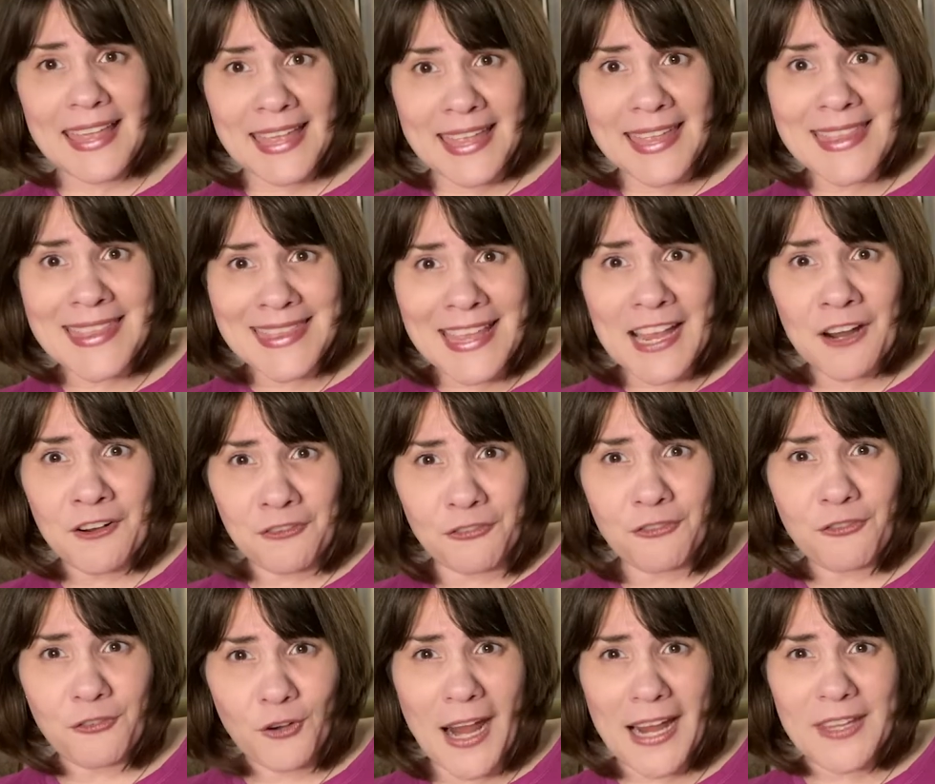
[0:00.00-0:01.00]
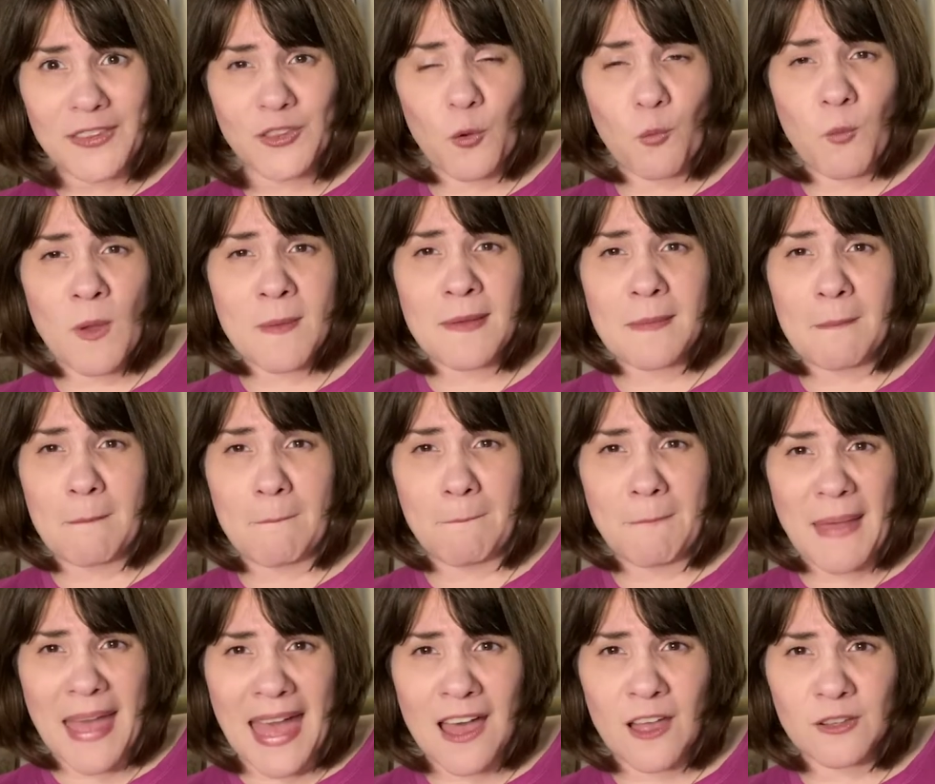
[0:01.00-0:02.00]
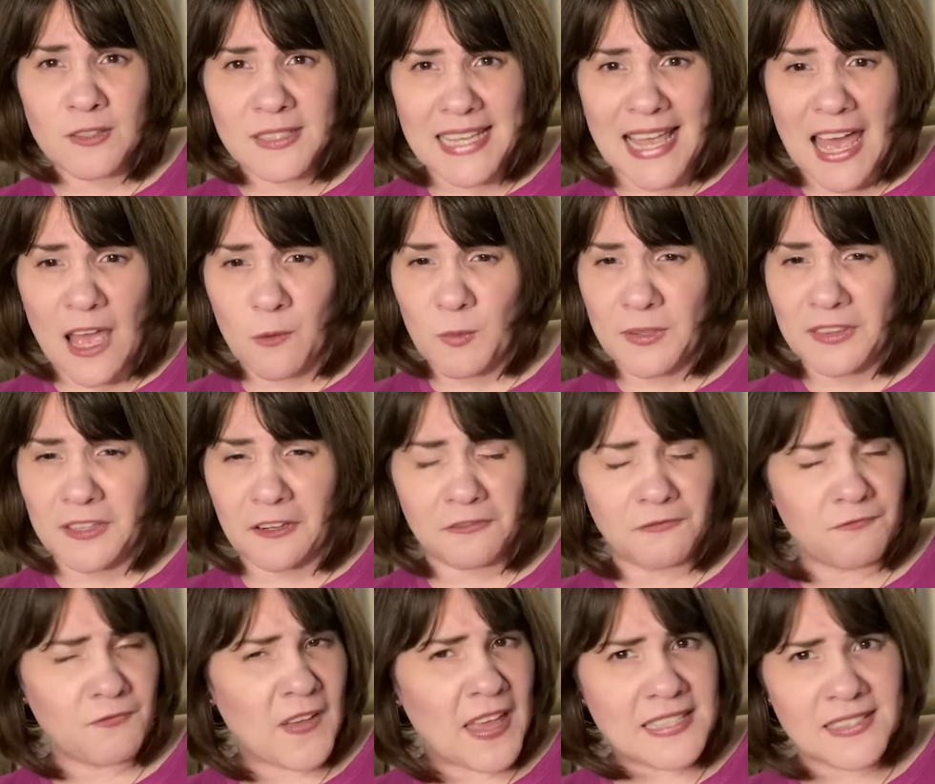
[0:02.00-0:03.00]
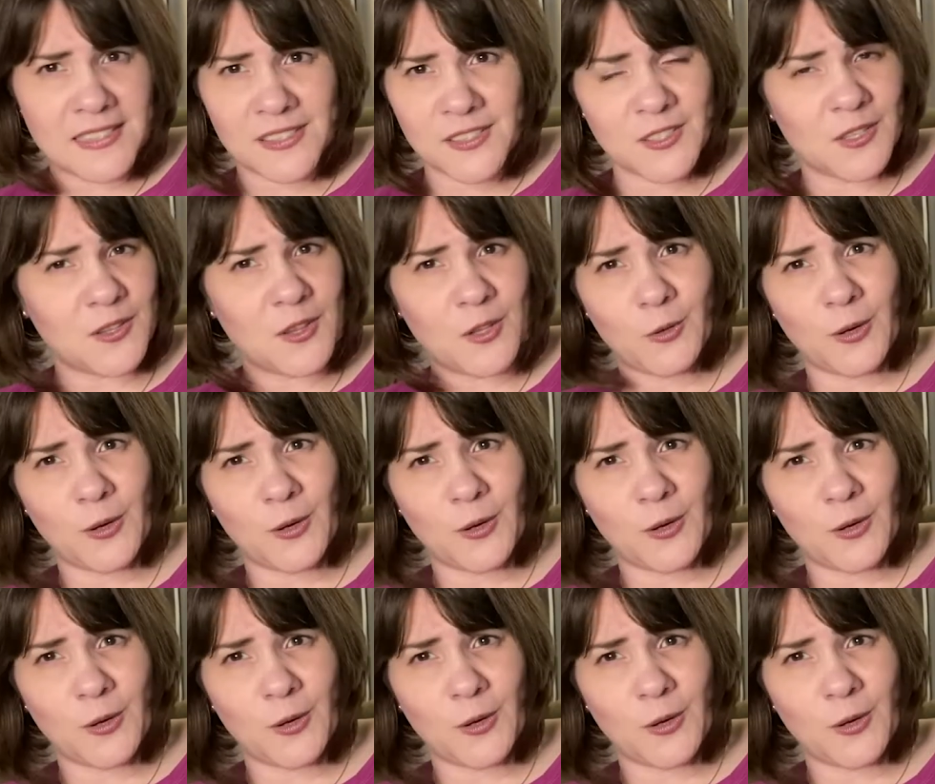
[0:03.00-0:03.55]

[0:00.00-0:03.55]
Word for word: In their fright, the women bowed down with their faces to the